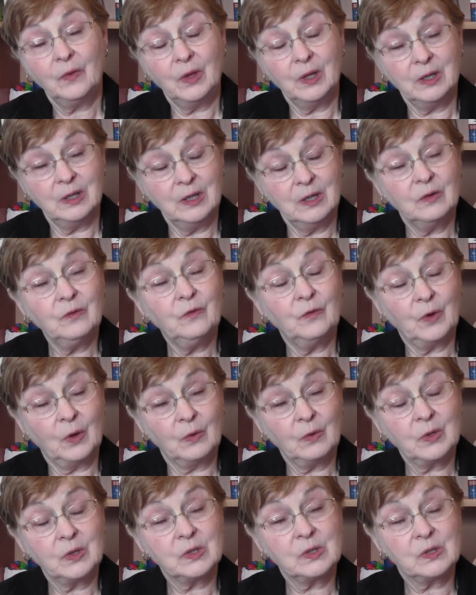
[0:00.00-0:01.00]
that did
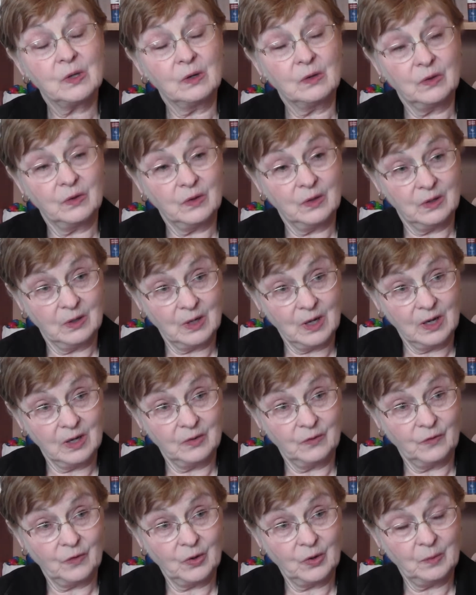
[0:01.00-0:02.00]
focus on the
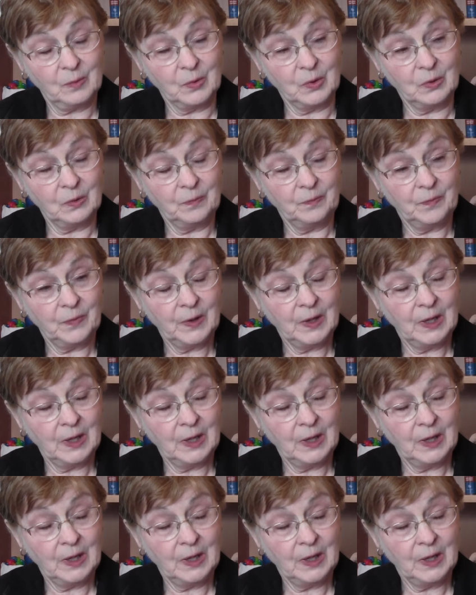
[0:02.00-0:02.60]
nonverbal.